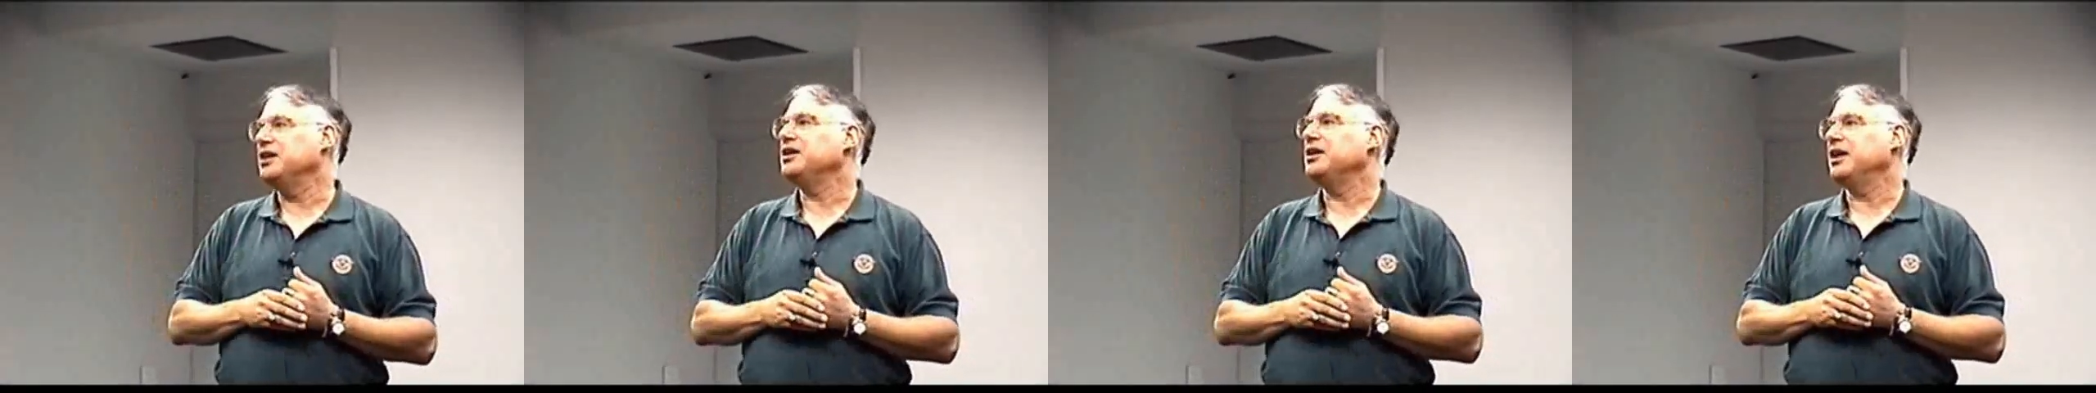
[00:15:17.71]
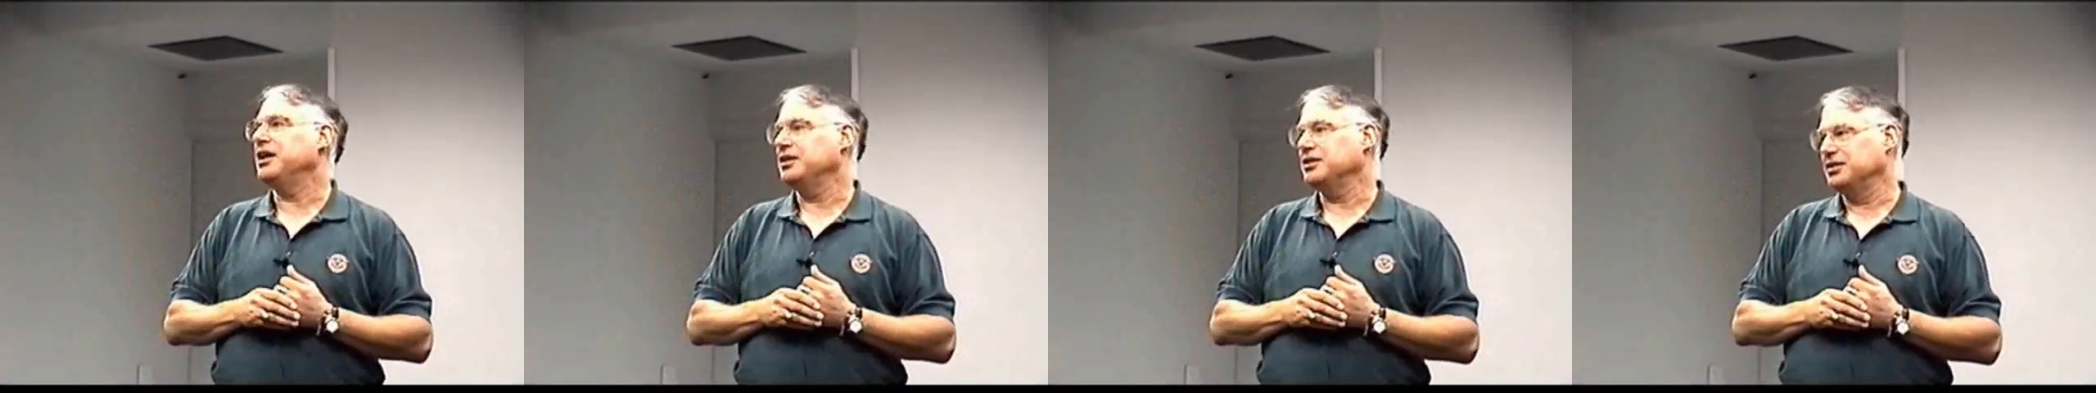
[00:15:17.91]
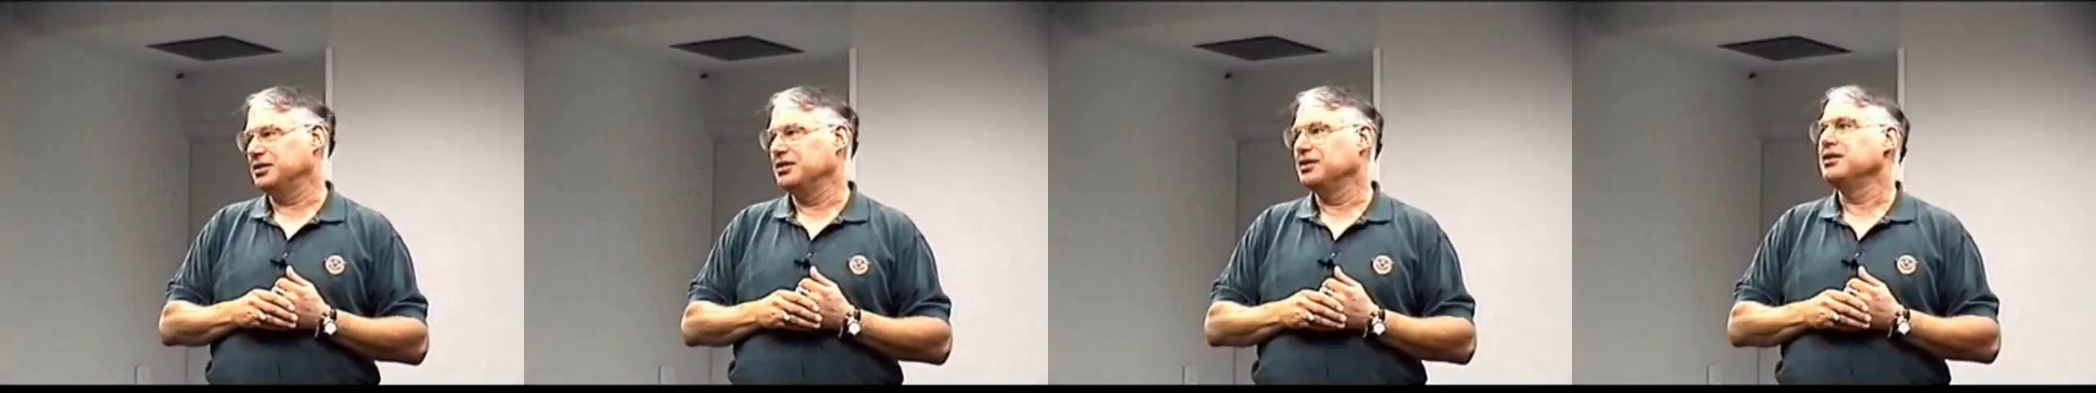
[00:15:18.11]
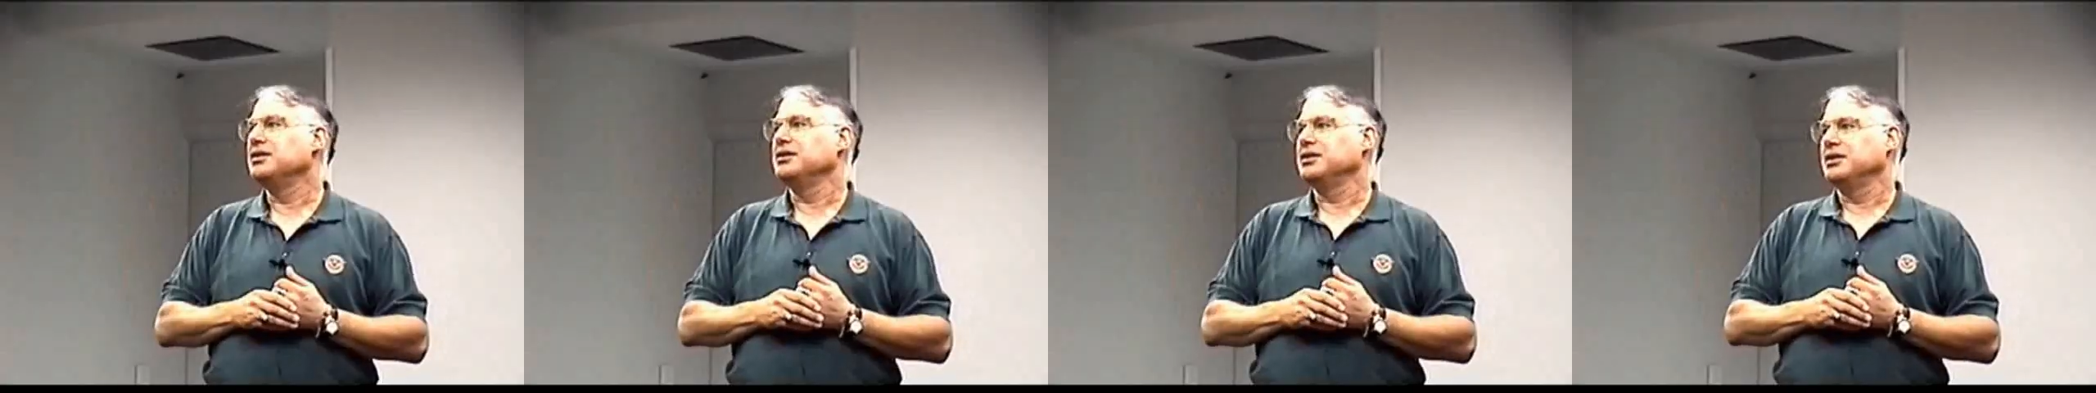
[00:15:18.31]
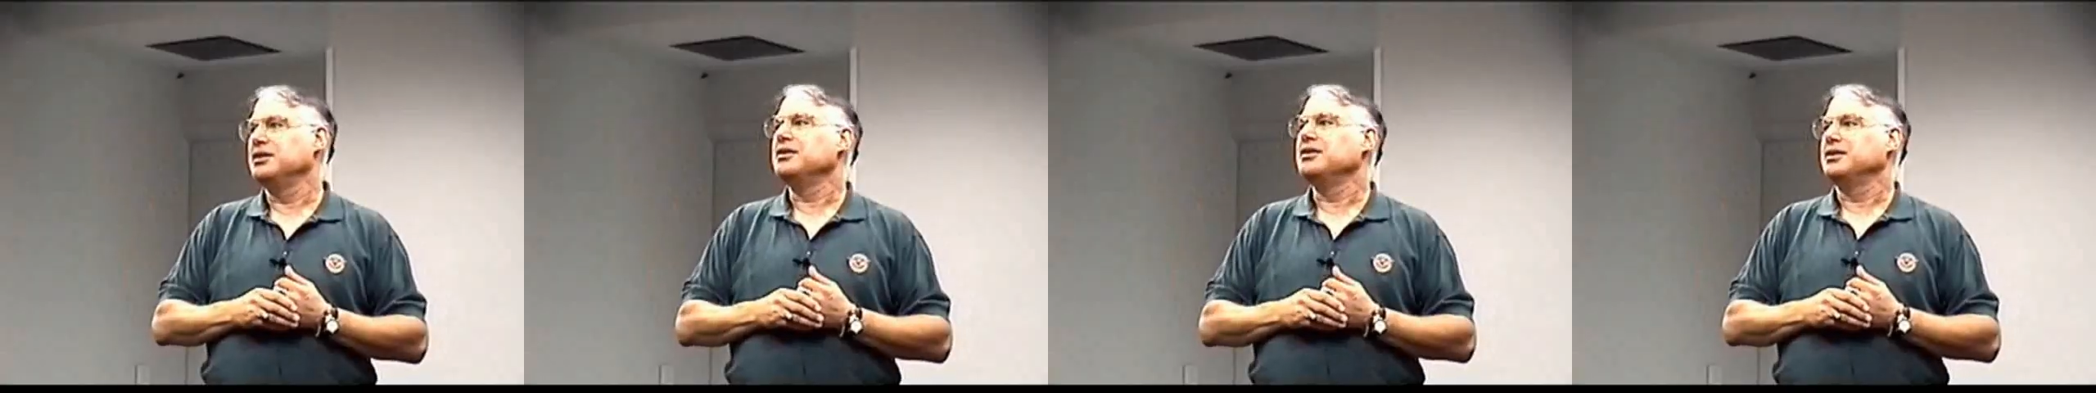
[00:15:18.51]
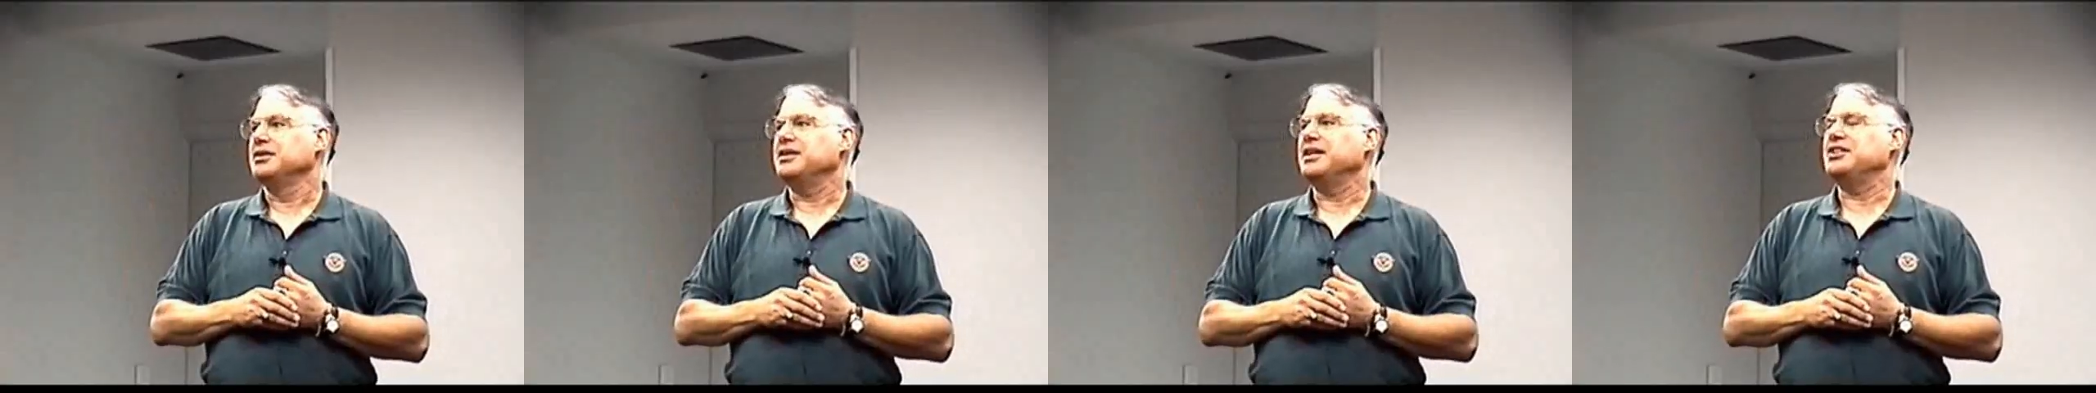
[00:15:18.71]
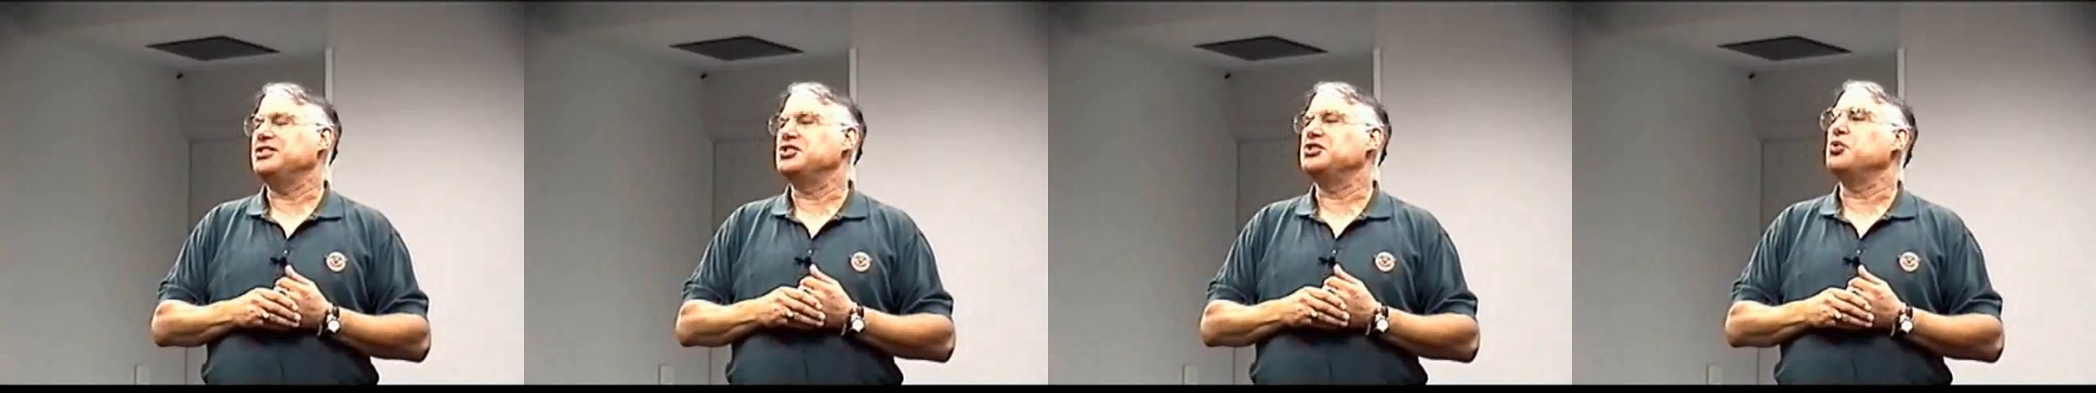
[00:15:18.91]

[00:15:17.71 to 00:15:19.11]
Yeah, that's